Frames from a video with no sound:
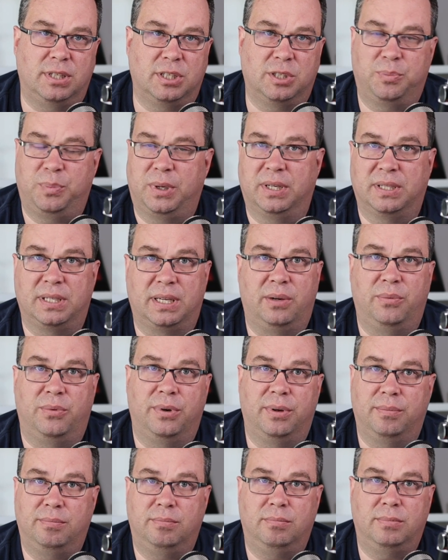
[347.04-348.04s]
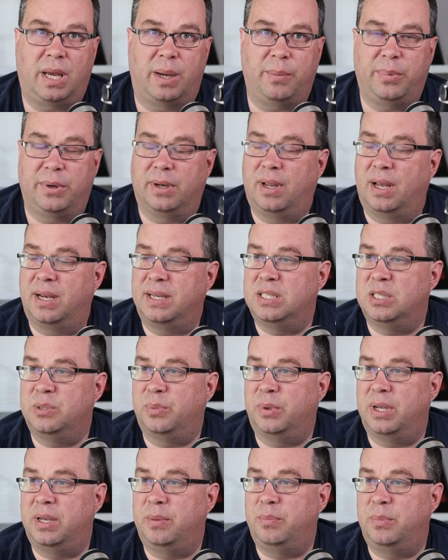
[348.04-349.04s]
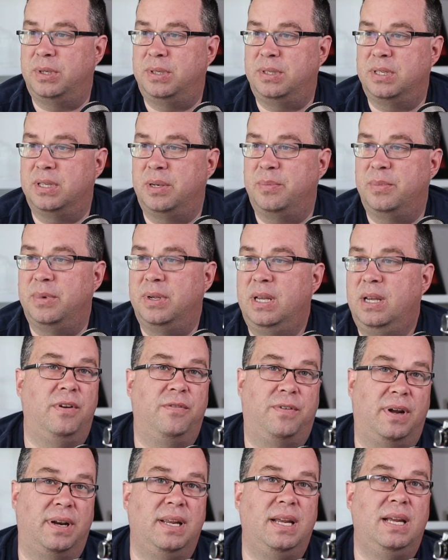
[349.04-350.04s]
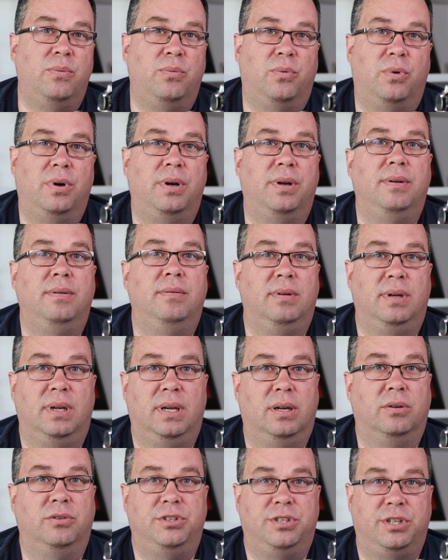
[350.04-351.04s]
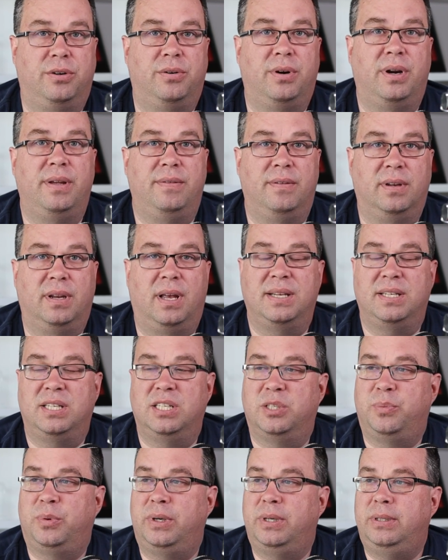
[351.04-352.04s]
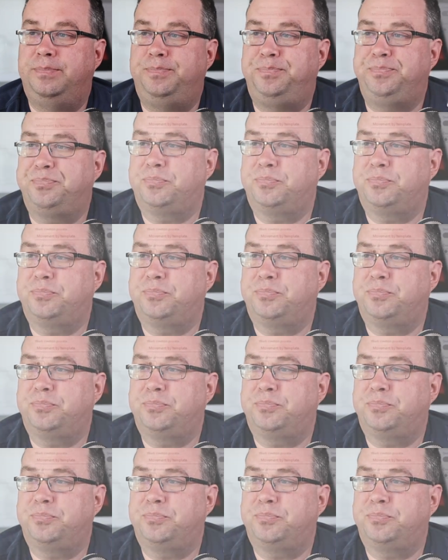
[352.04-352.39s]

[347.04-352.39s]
just because I didn't want to type in a license plate. But um, if I need one, it'll generate the license plate